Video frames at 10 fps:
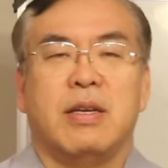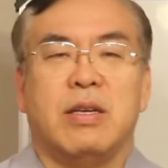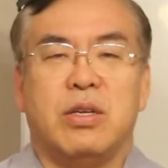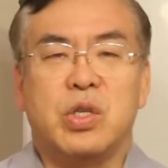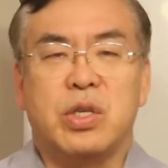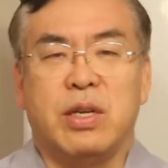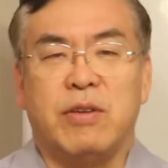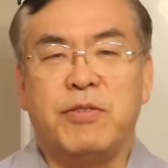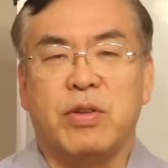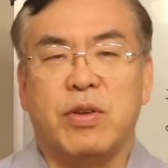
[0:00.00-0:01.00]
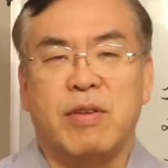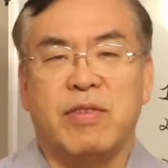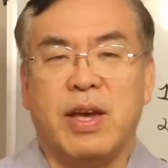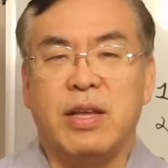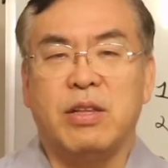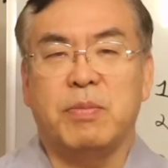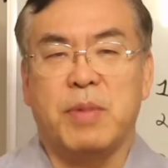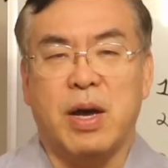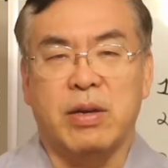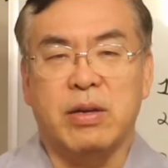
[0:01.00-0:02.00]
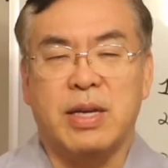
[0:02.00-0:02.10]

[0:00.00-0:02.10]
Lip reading: usually if you don't have an end buyer,